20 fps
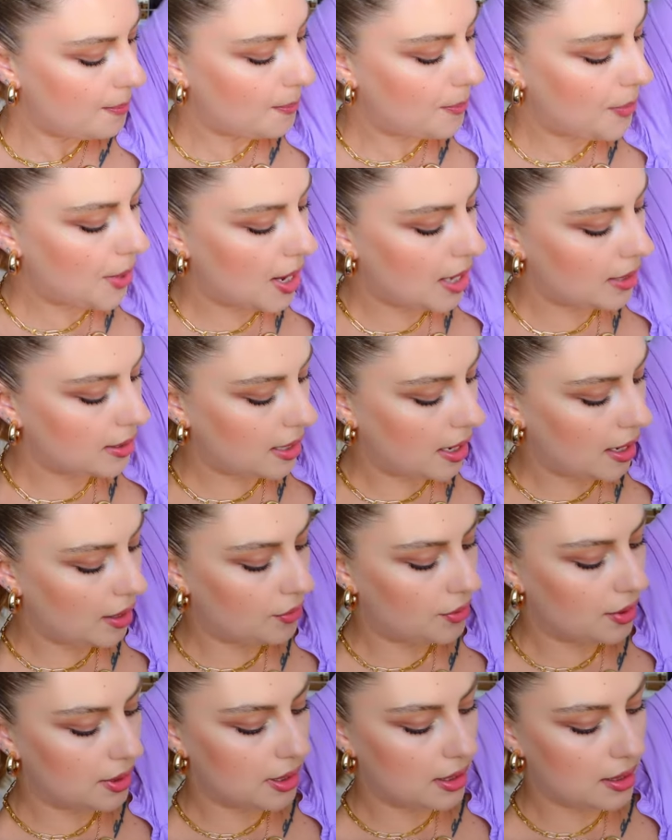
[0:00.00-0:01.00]
But I
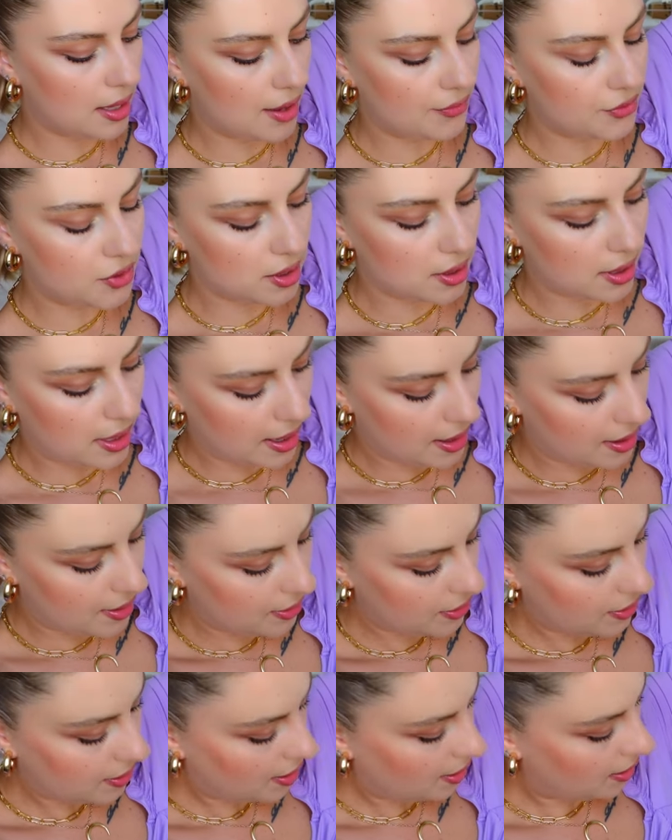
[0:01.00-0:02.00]
really love the
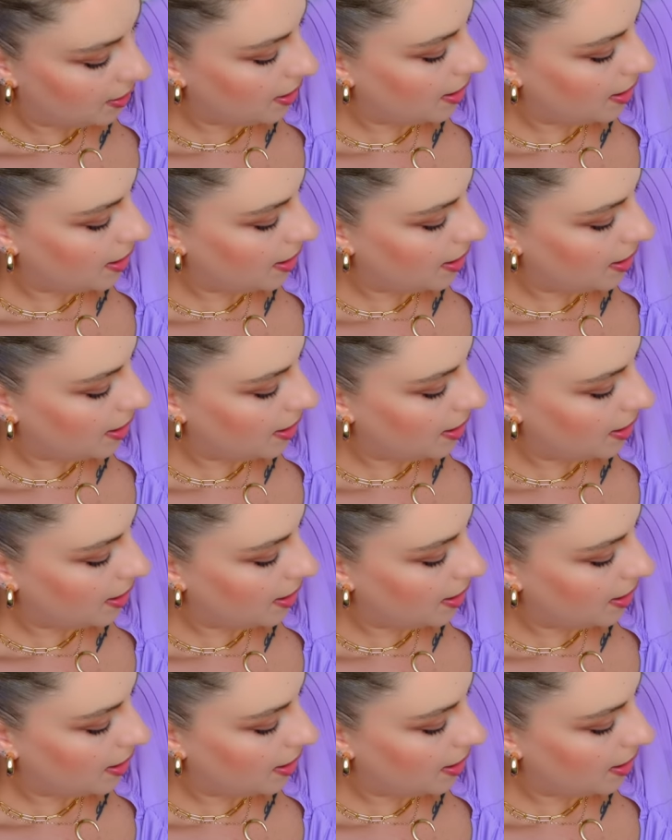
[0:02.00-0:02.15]
length and